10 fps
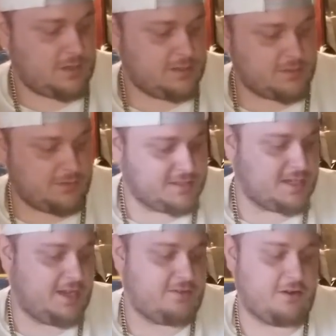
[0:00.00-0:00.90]
So we'll
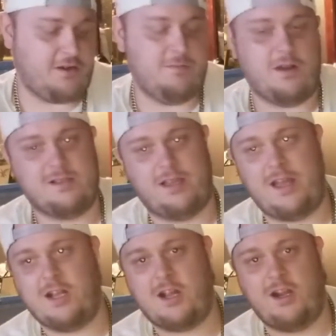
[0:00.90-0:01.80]
say thirty bucks
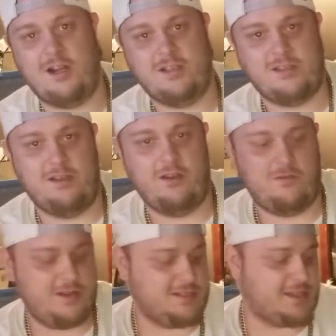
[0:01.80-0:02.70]
on that shirt, so
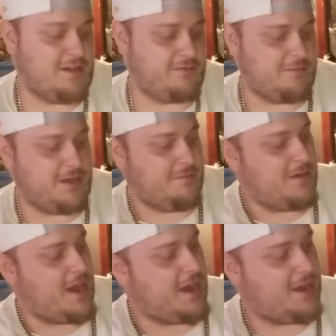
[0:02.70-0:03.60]
we just have to make
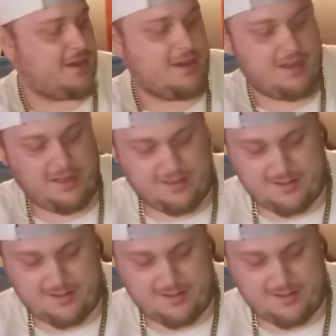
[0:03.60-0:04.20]
back uh,